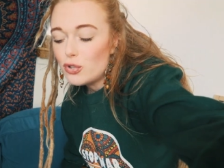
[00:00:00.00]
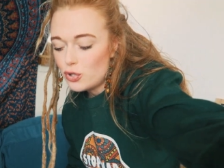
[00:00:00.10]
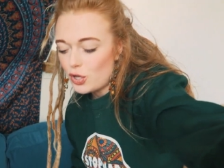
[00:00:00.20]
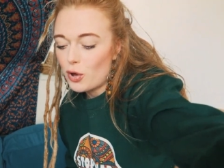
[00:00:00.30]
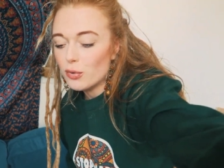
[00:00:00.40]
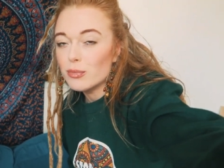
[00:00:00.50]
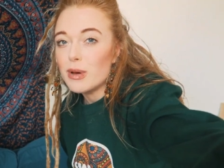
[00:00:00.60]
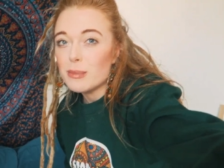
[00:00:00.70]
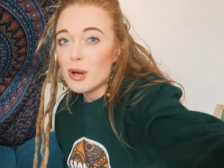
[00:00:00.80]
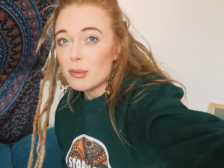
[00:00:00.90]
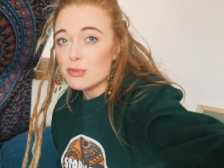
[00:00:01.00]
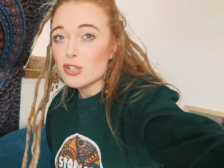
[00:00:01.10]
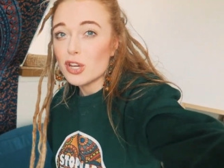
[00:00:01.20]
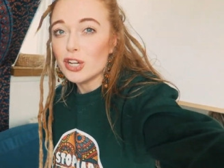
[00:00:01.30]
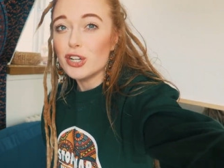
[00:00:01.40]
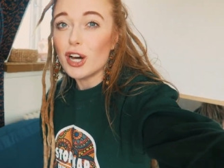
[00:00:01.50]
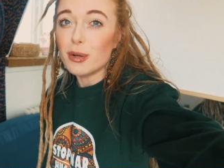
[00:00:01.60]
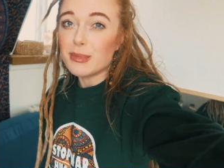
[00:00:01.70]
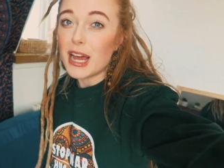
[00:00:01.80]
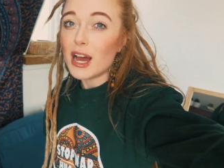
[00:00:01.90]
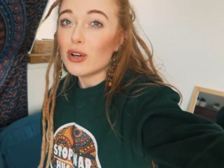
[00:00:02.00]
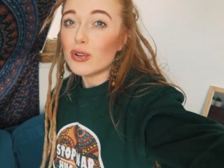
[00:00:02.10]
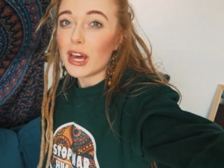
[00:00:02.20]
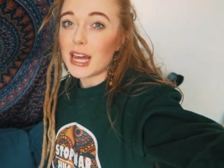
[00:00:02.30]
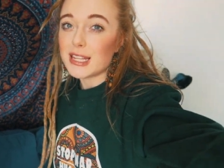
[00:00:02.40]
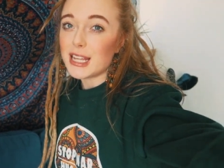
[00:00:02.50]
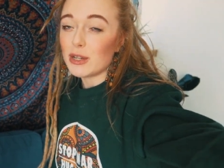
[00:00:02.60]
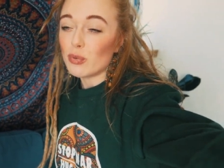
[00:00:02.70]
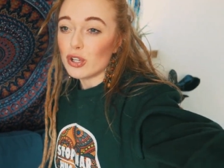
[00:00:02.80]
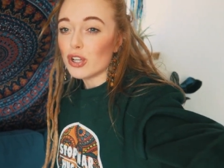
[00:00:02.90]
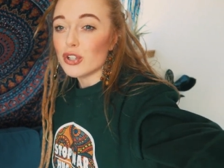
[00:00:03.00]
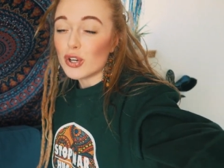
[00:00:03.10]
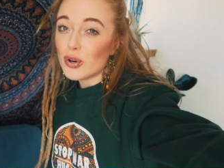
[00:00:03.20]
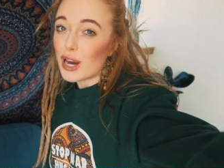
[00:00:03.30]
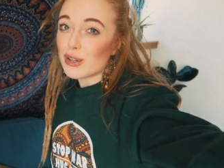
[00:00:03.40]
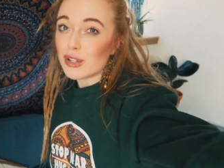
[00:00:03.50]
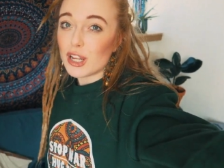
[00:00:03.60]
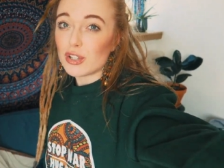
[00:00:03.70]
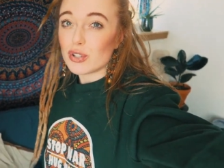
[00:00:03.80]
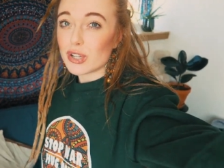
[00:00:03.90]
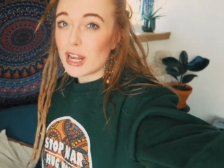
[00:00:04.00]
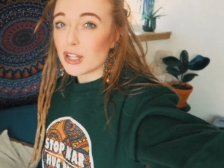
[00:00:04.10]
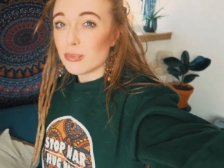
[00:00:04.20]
so my mom is gonna come now and then we're gonna go out and look at a